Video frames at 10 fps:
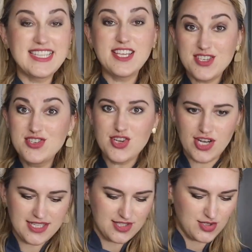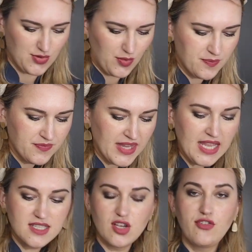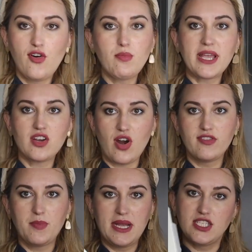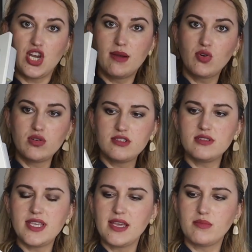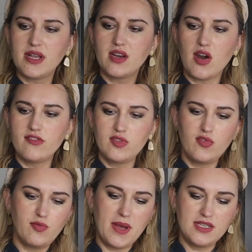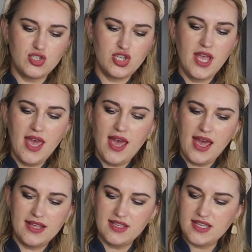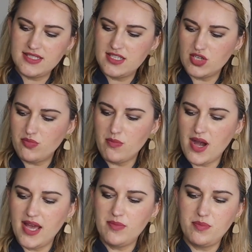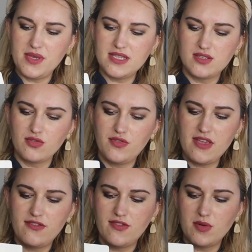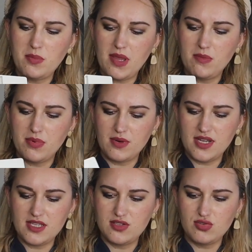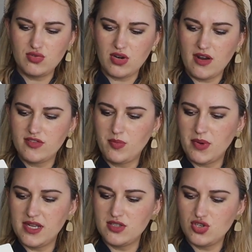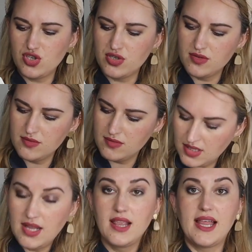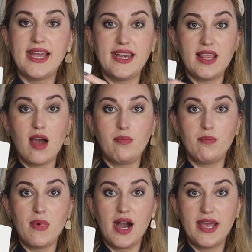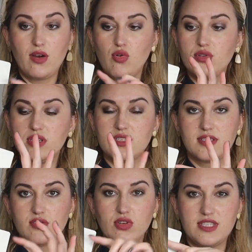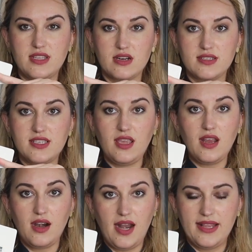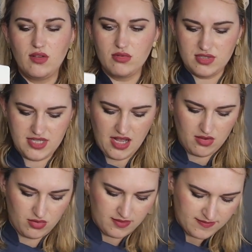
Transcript: I usually do. So for my craft punch, I'm going to take my craft punch and insert my piece of wafer paper into craft punch, lining up my corners so it starts here and goes down.